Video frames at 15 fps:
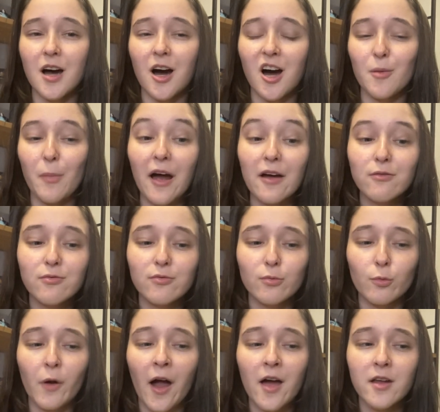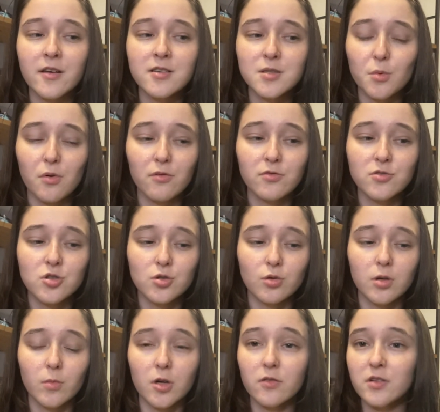I've read some of
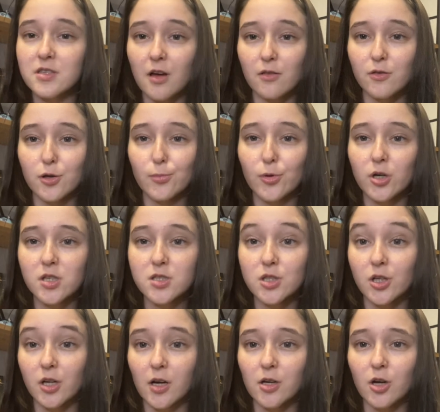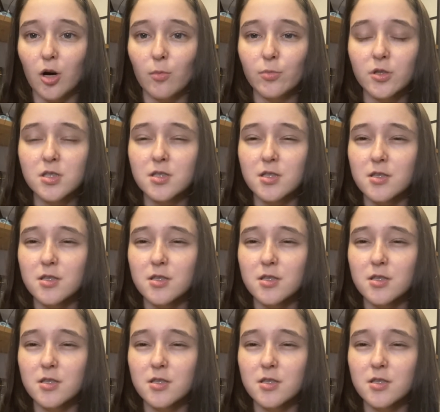Julie Murphy's other books, her young adult books.